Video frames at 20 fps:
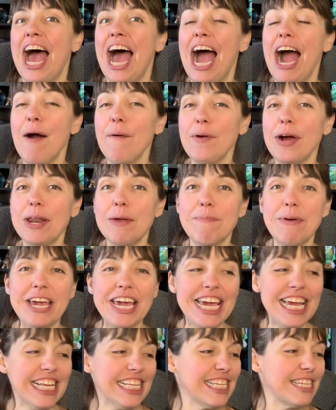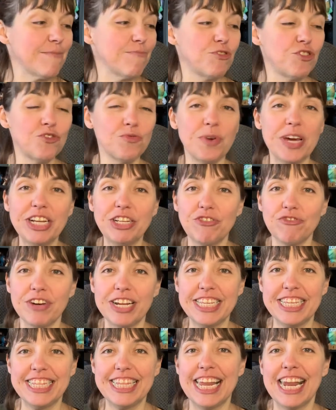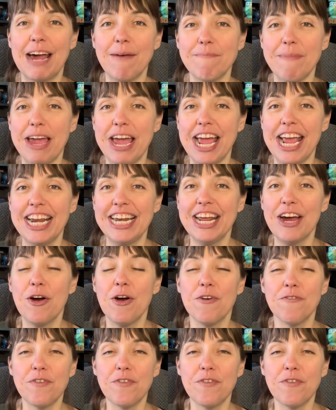I'm going to be eating some sweet treats that I made